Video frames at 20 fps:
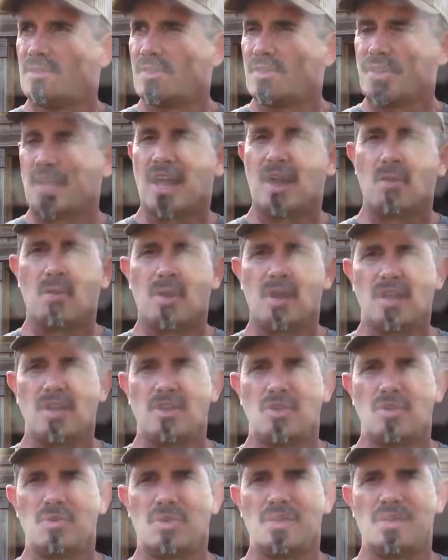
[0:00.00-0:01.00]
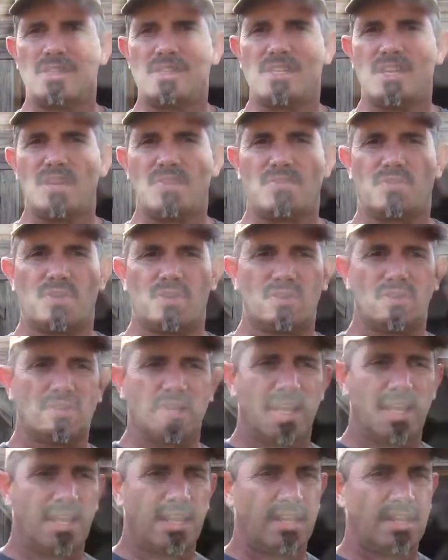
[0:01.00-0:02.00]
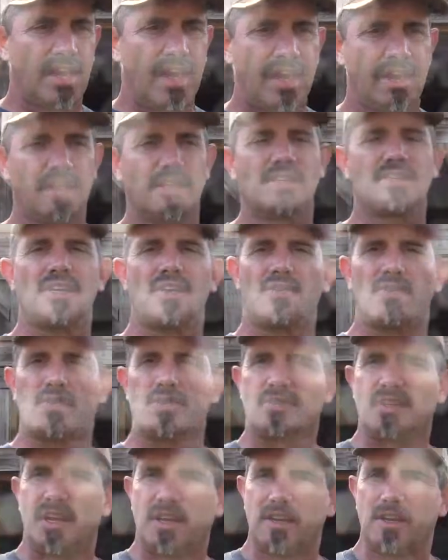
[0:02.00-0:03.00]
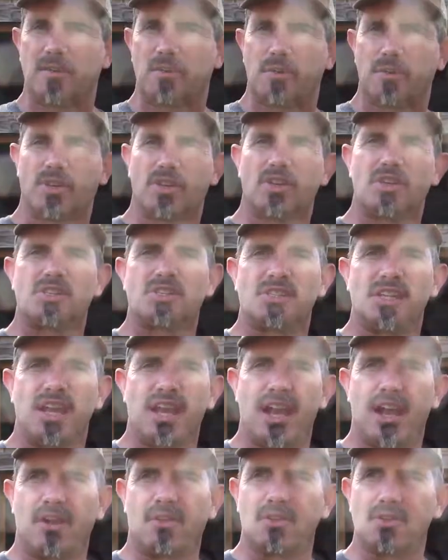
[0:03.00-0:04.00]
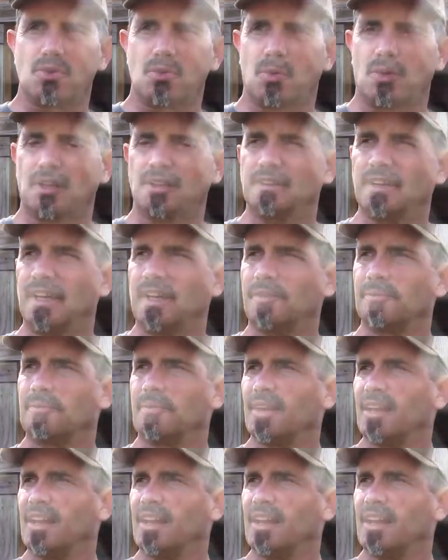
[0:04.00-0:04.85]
That way you can see firsthand, I can see firsthand, and we're going to see how this works. Now,